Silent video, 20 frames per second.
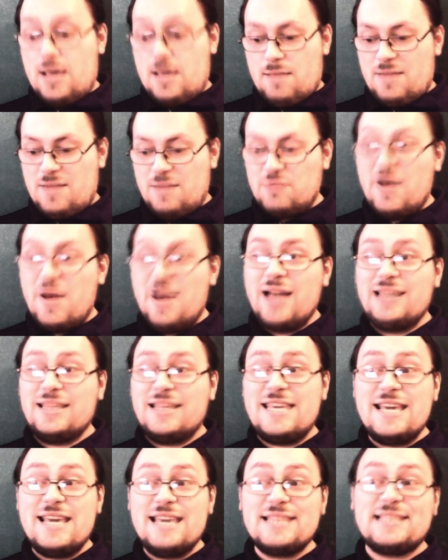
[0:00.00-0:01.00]
But while
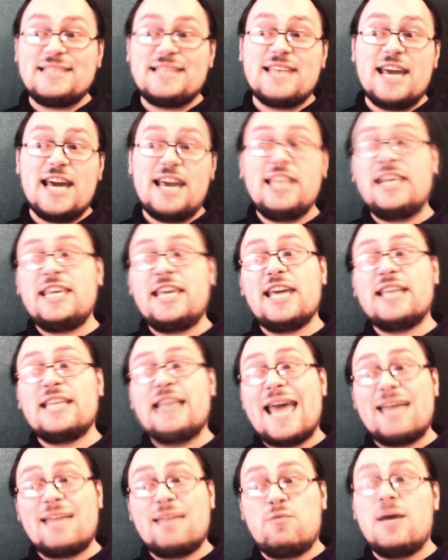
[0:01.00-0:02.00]
the yes side can
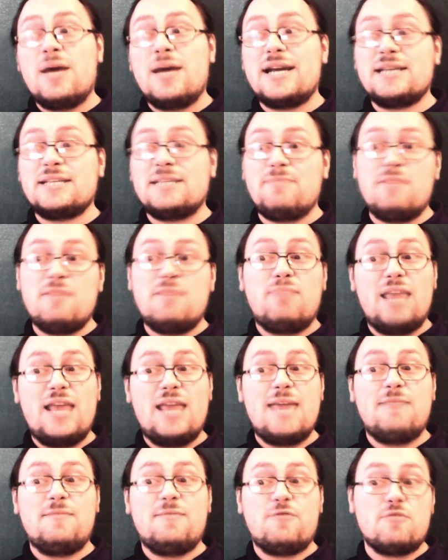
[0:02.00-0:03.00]
at worst be
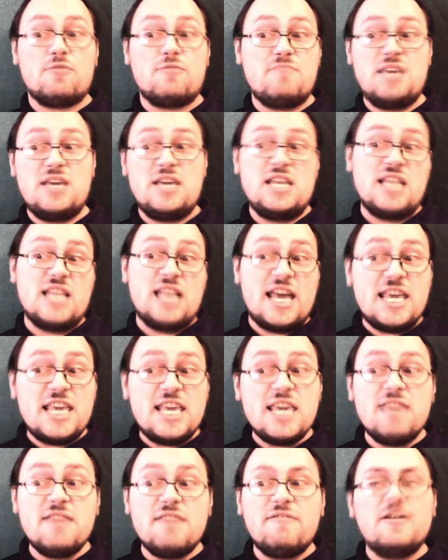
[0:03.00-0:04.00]
blamed for being
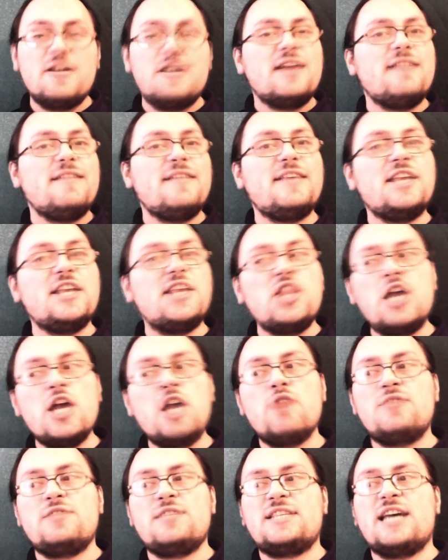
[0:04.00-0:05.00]
naive, the
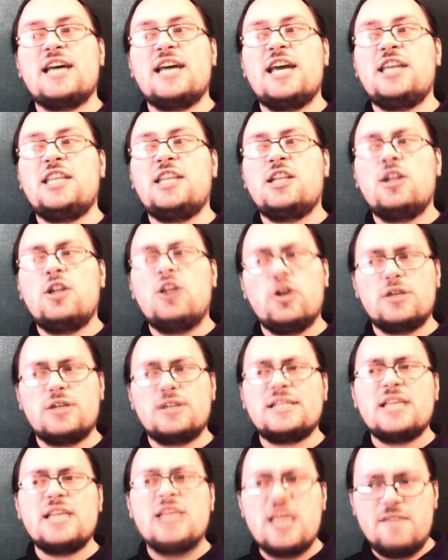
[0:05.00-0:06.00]
no side
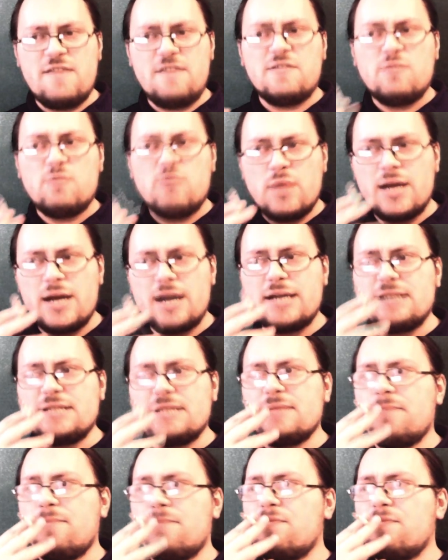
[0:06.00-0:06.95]
looks even worse.